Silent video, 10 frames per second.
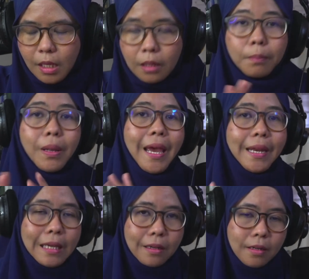
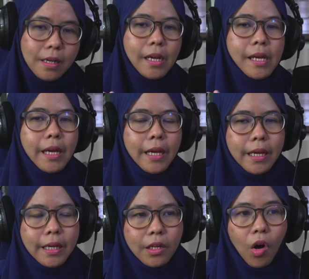planning
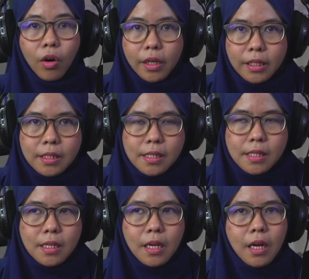in
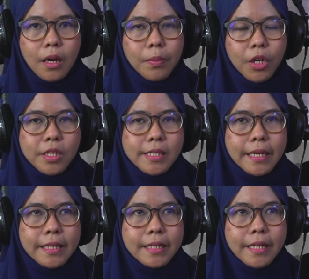August, because I
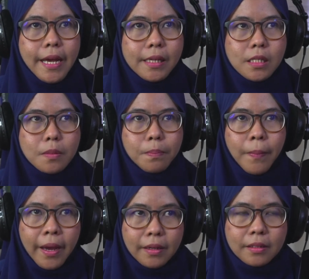didn't
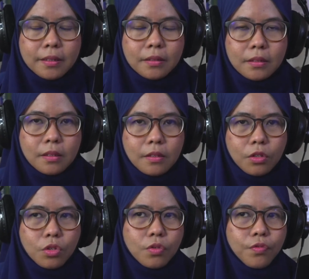expect
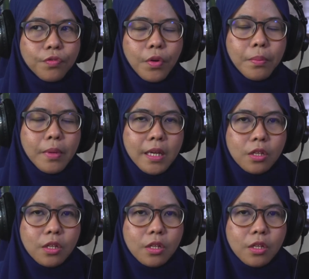for me